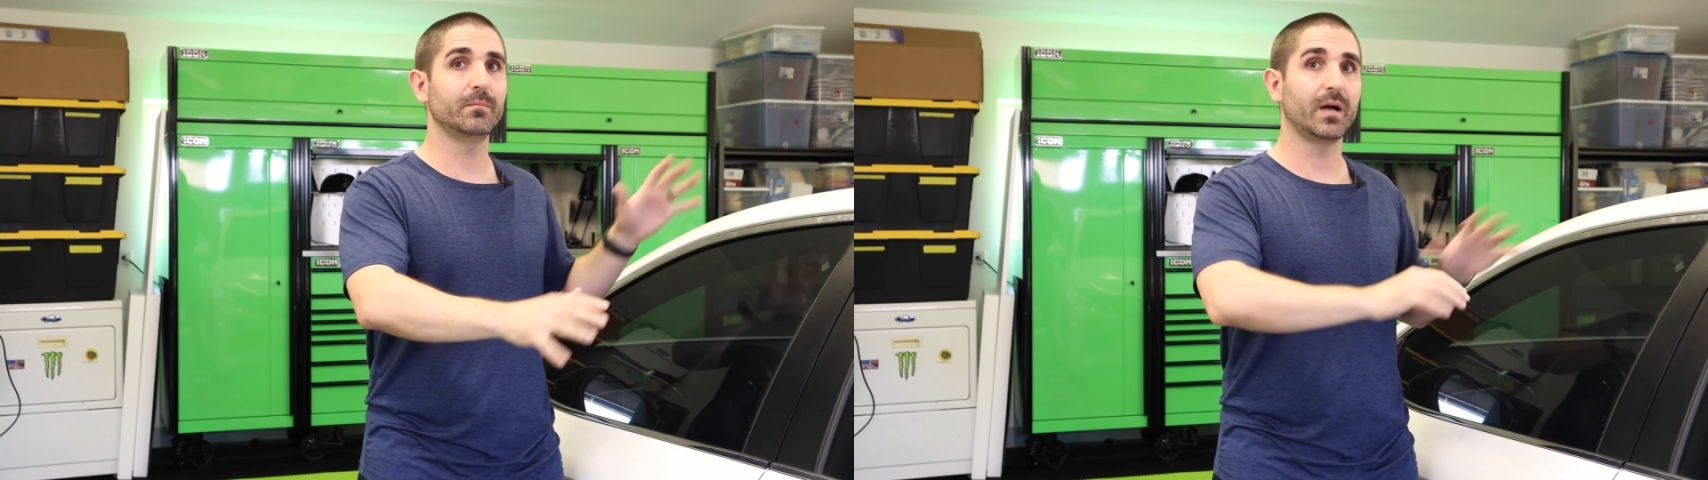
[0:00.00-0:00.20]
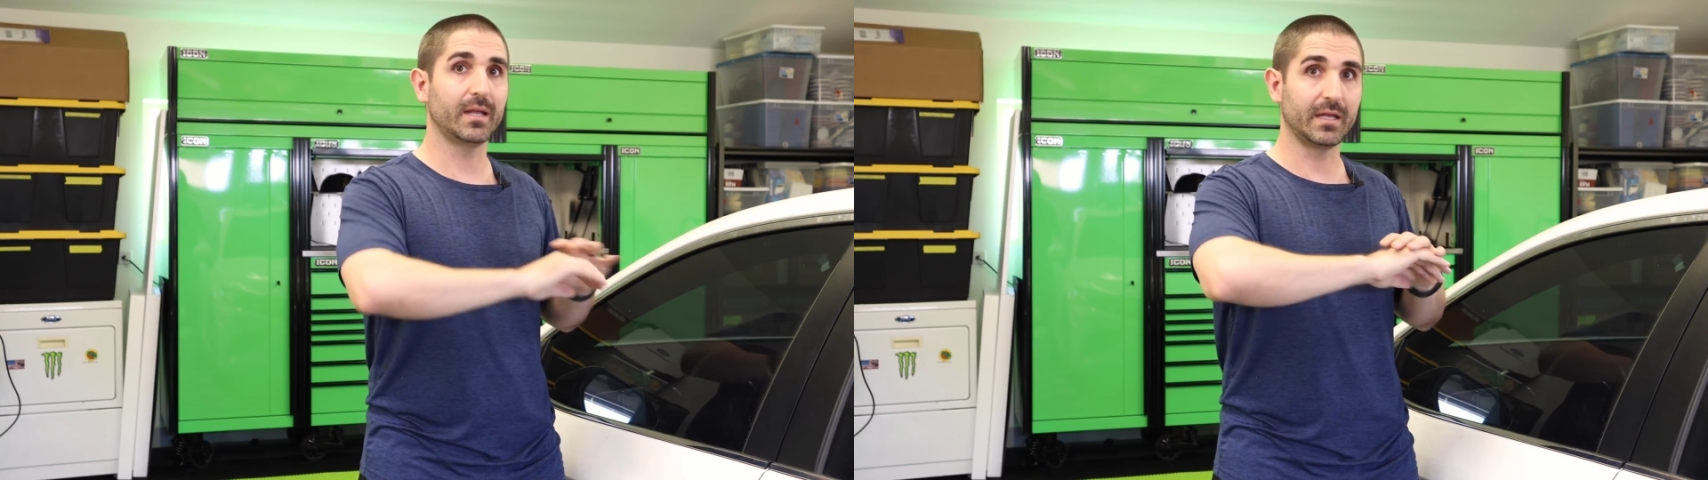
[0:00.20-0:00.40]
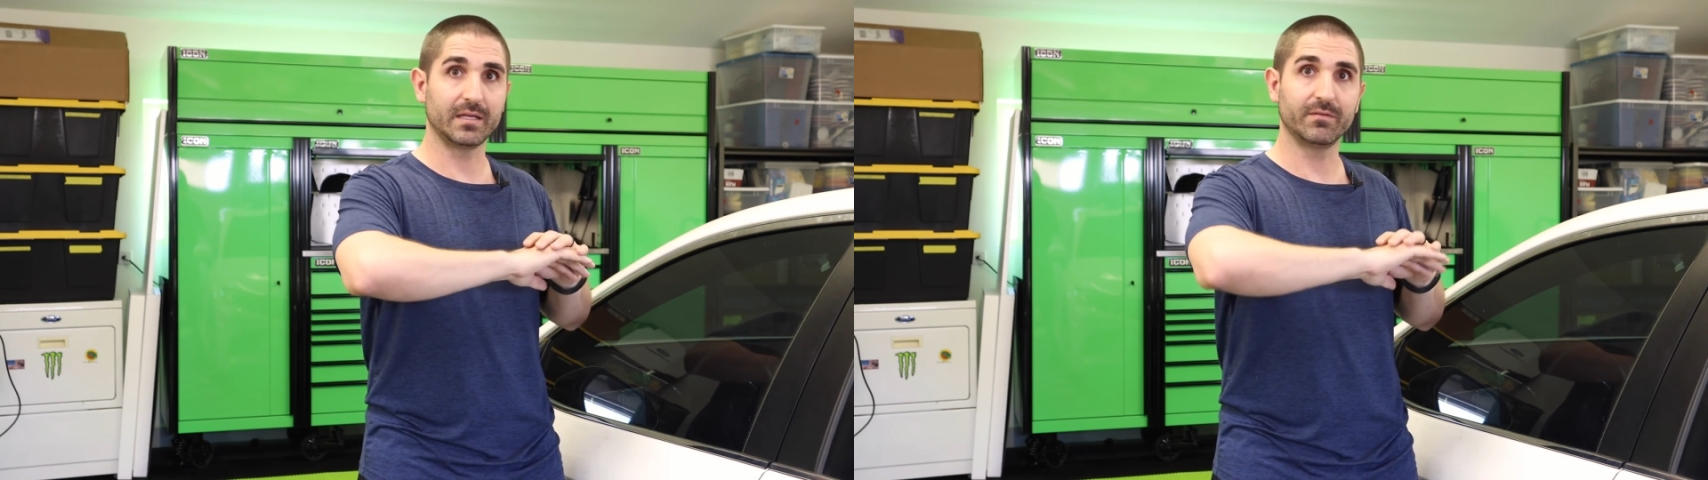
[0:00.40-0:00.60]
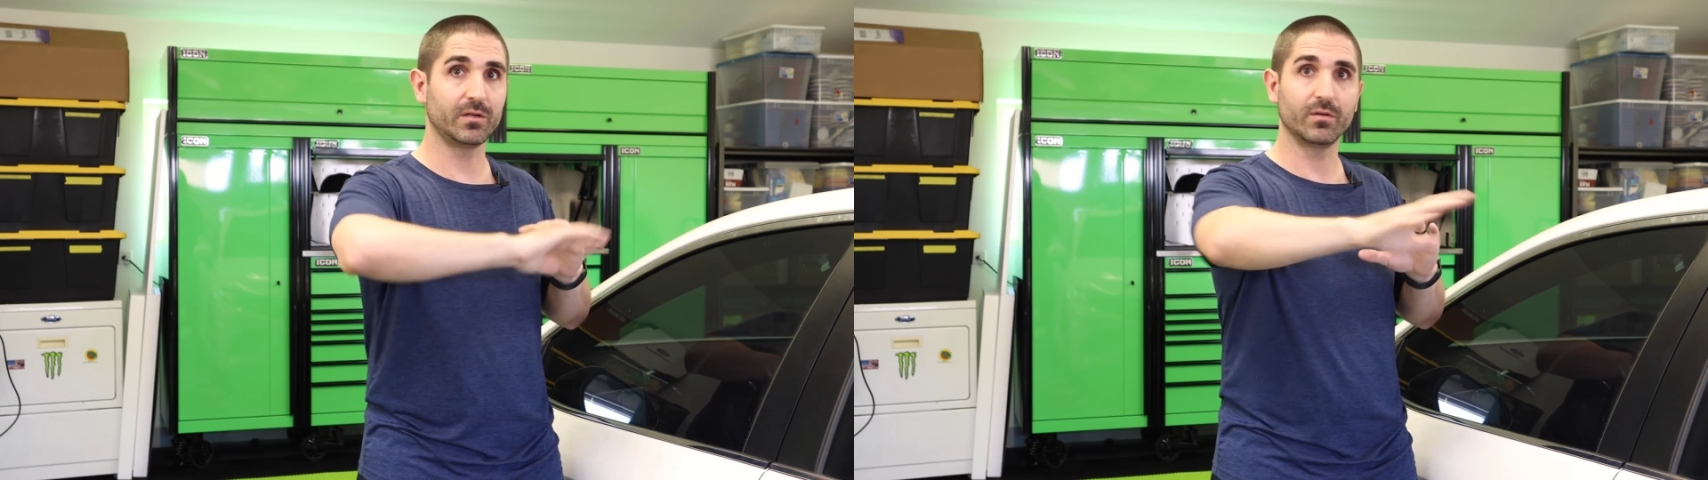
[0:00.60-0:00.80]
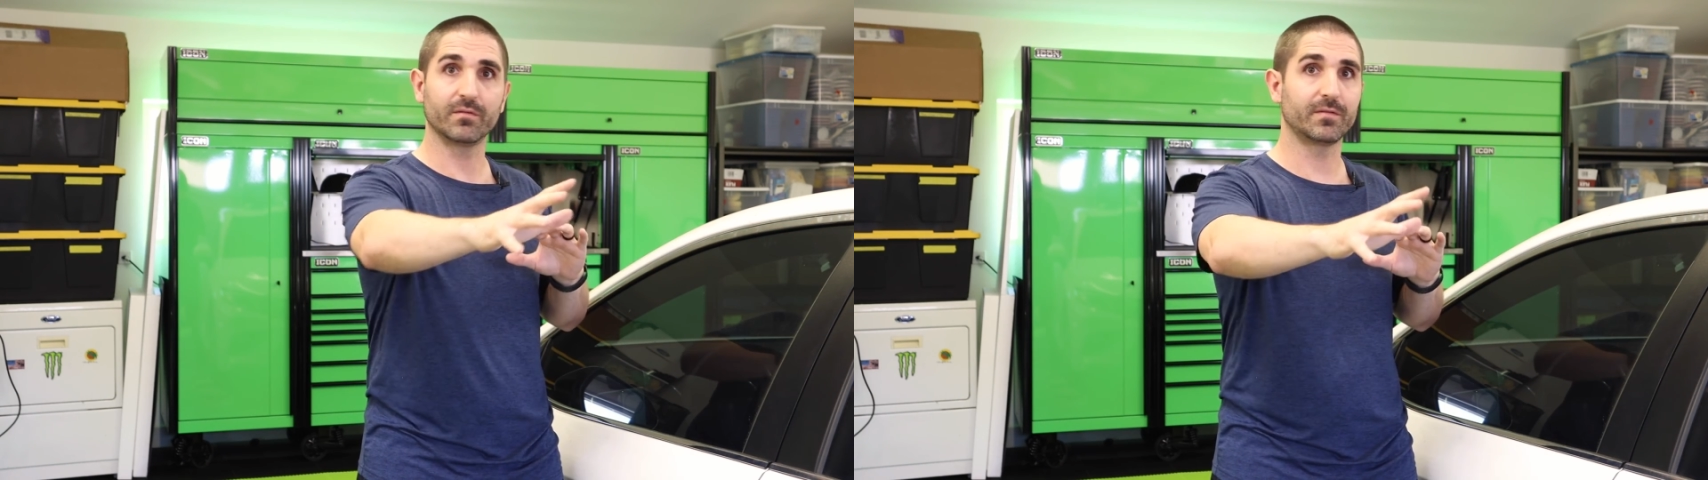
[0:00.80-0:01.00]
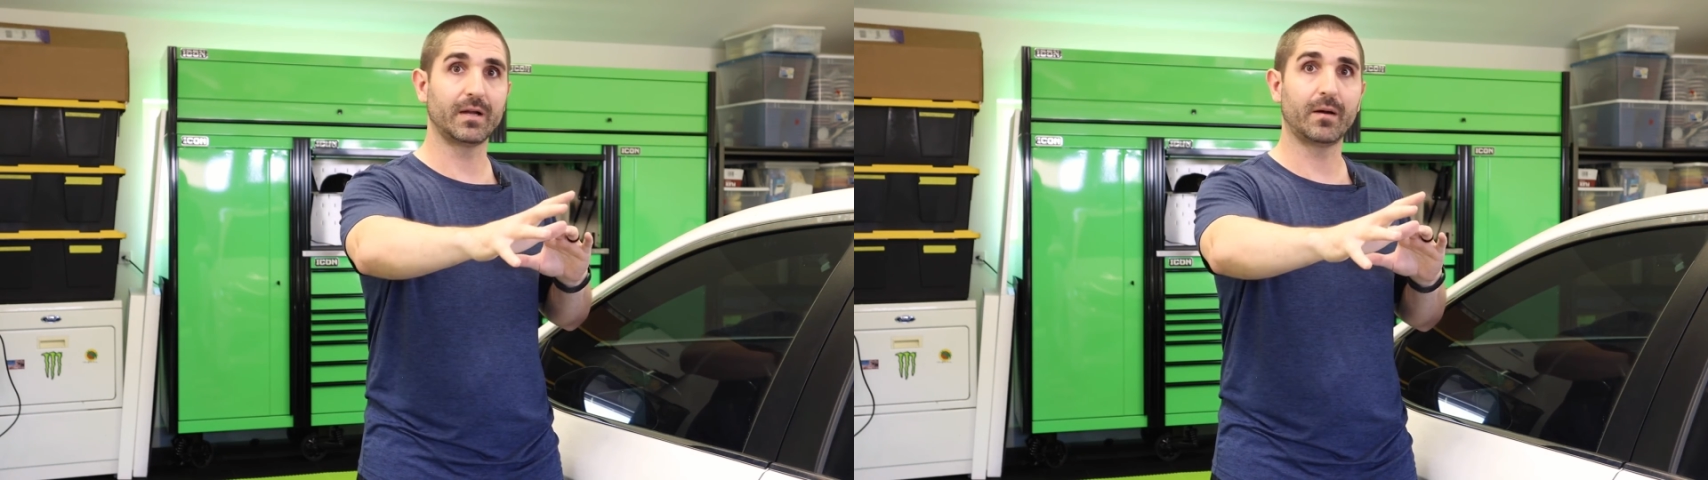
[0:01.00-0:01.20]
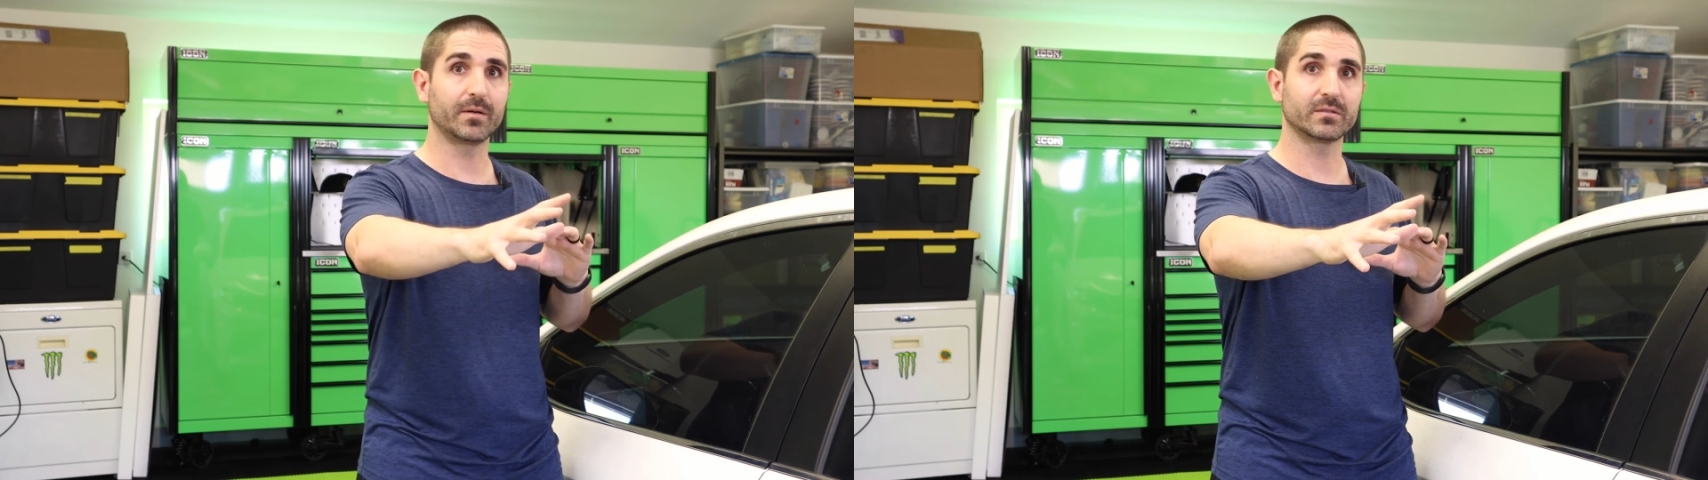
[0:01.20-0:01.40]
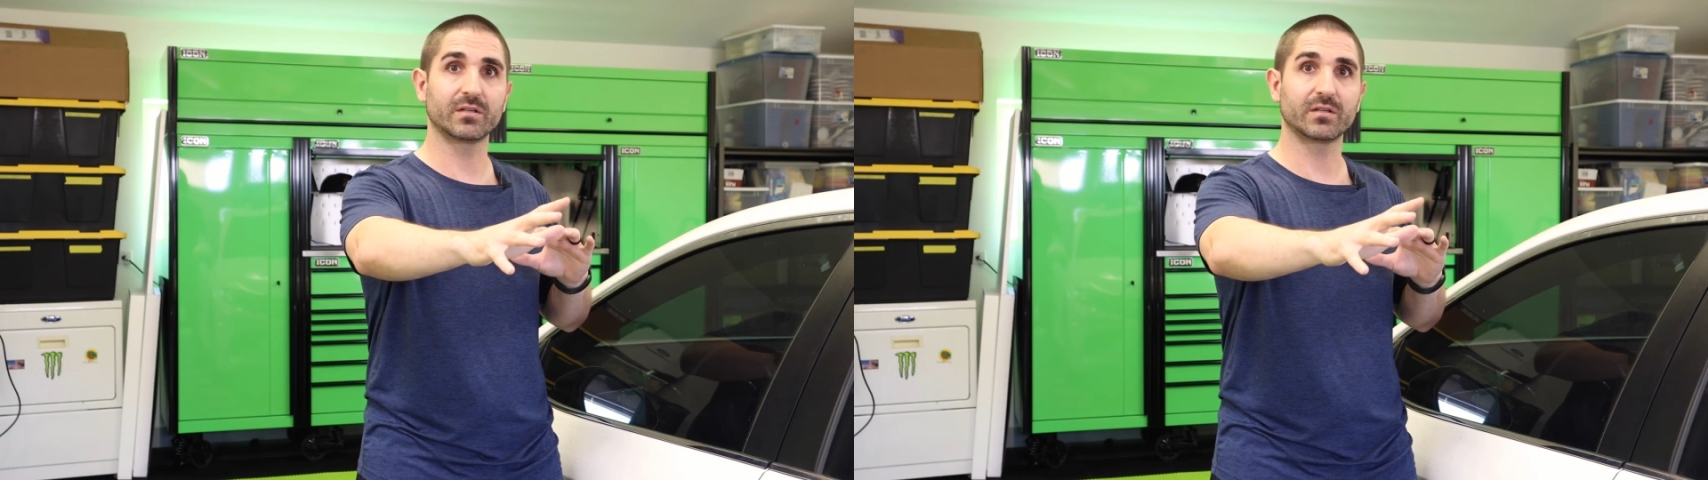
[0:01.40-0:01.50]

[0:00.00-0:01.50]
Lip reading: butt and giving you the phenomenal